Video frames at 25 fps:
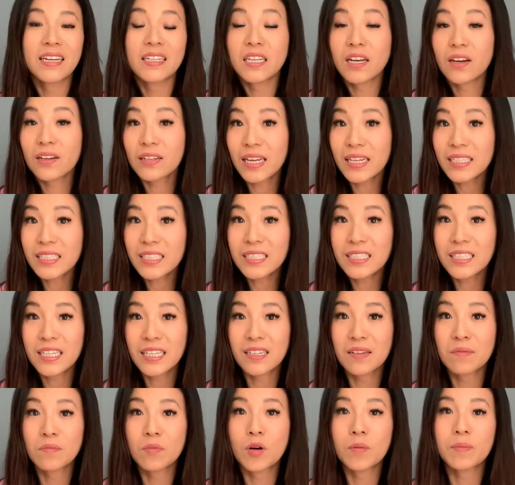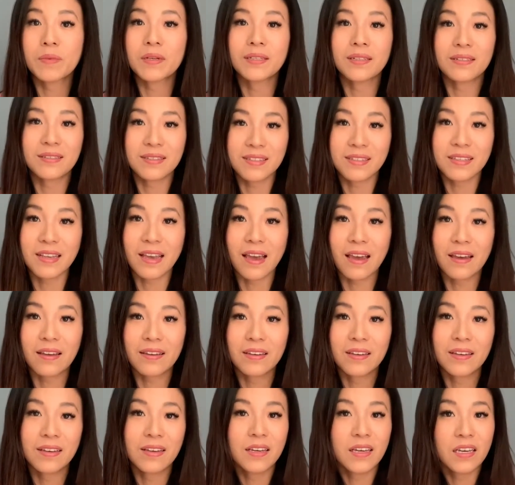Now, I'd like to take a moment and say,
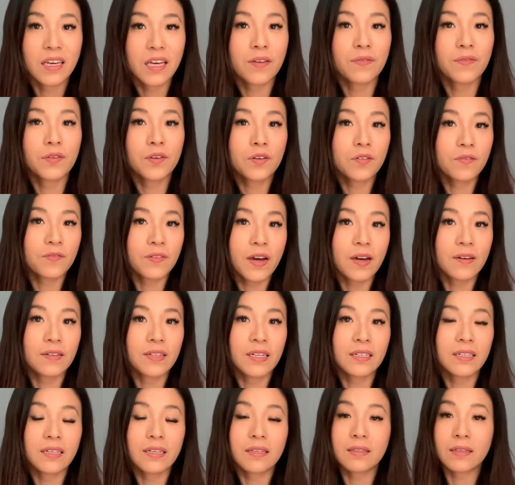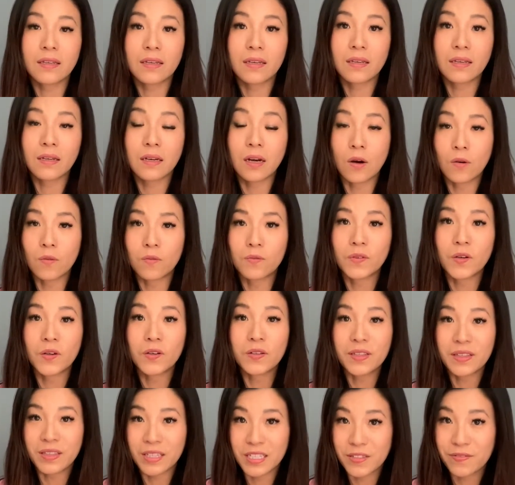if you found anything helpful
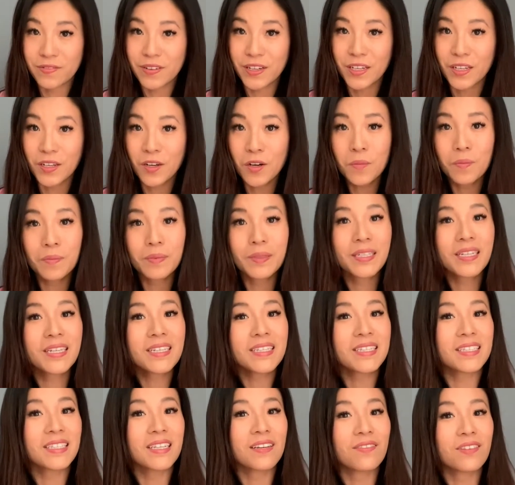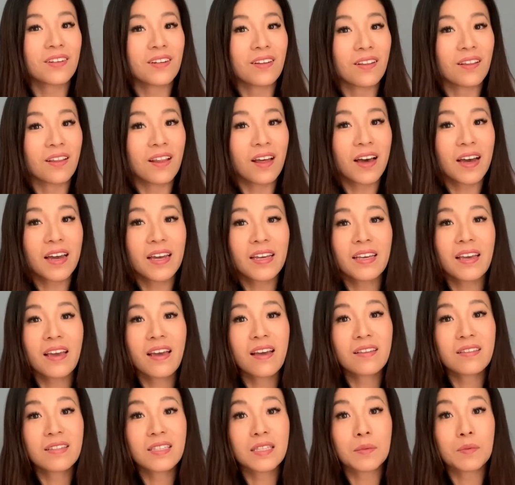in this video, please give it a like
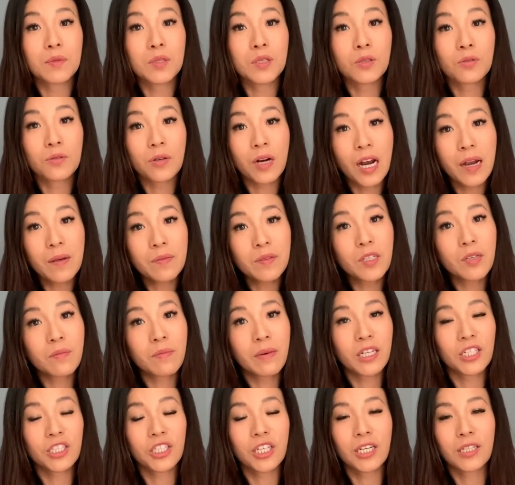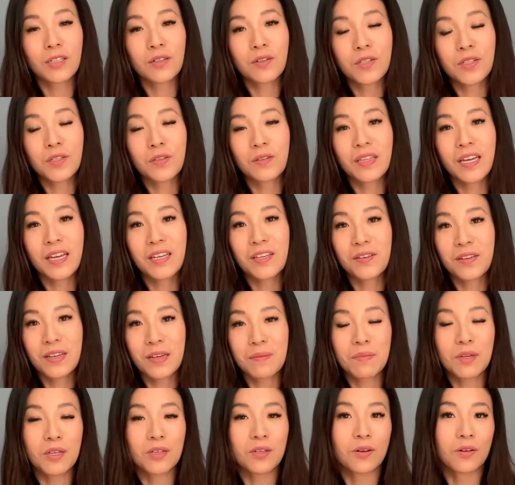and subscribe to my channel so that you can
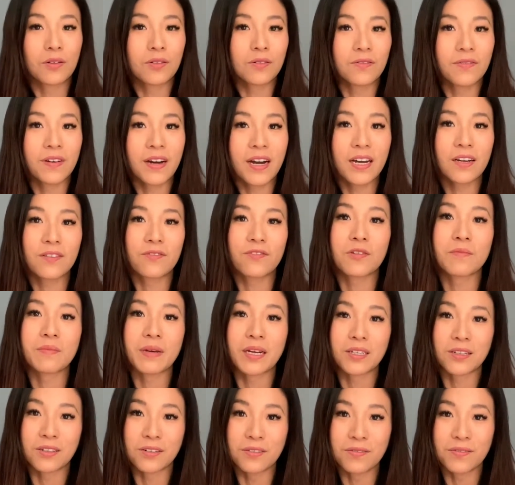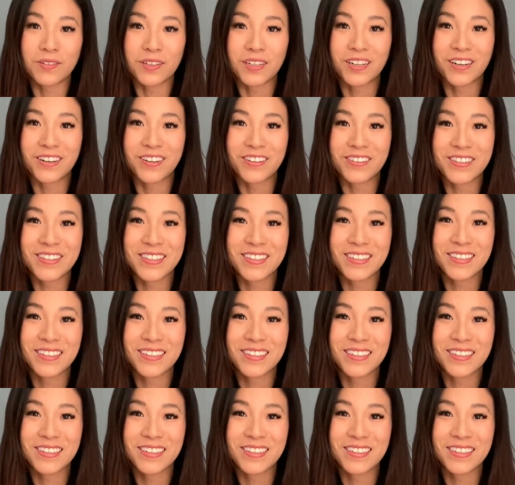be notified for my new videos.